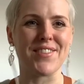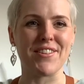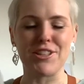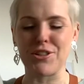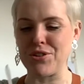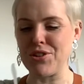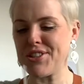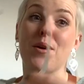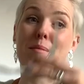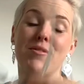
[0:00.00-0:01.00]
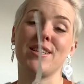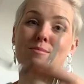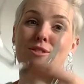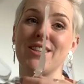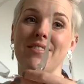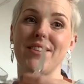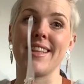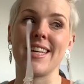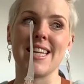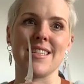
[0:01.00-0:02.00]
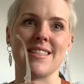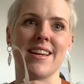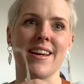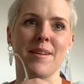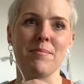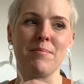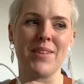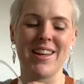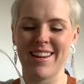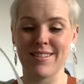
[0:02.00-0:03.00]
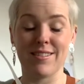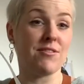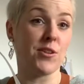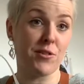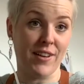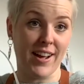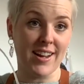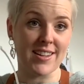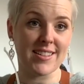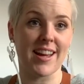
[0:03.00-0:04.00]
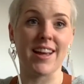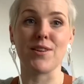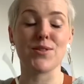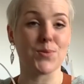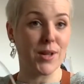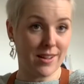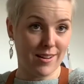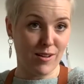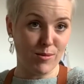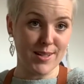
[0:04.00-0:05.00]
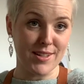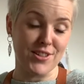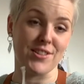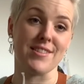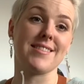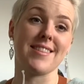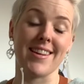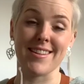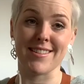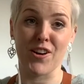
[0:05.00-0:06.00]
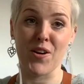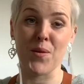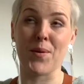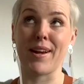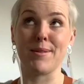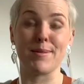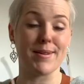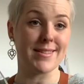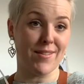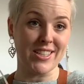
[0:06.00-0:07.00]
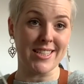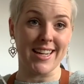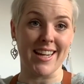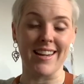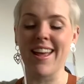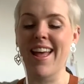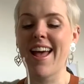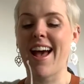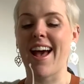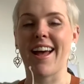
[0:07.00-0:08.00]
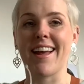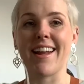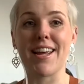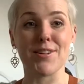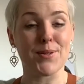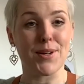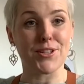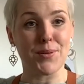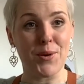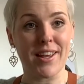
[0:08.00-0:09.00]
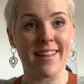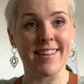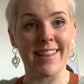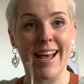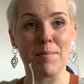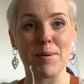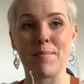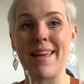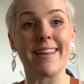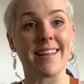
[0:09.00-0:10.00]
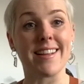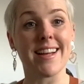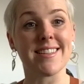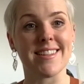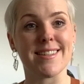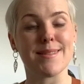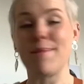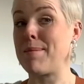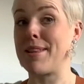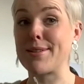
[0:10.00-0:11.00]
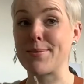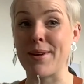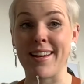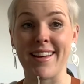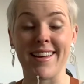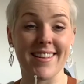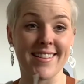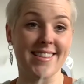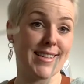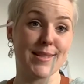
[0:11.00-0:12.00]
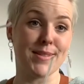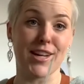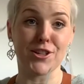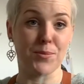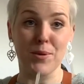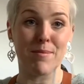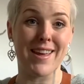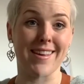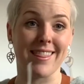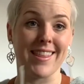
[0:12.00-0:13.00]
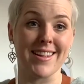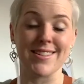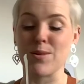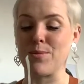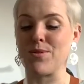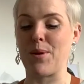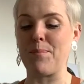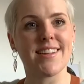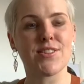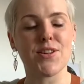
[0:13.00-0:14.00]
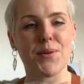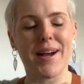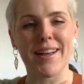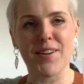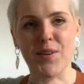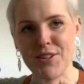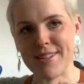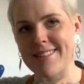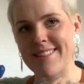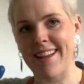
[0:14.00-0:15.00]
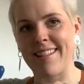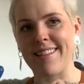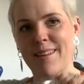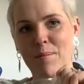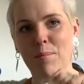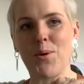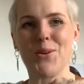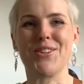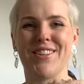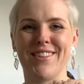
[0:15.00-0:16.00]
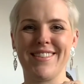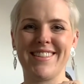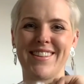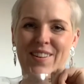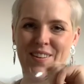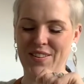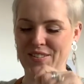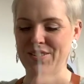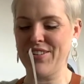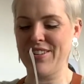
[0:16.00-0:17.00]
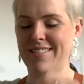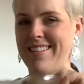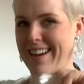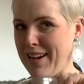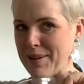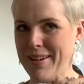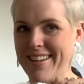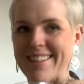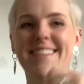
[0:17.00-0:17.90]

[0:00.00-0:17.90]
very short. I pretty much live in these. Fun fact, I used to work in an optician's years ago when I was about 17, and I used to actually work in the lab making glasses. Maybe that's where this obsession with making things comes from. So I understand the importance of eyewear.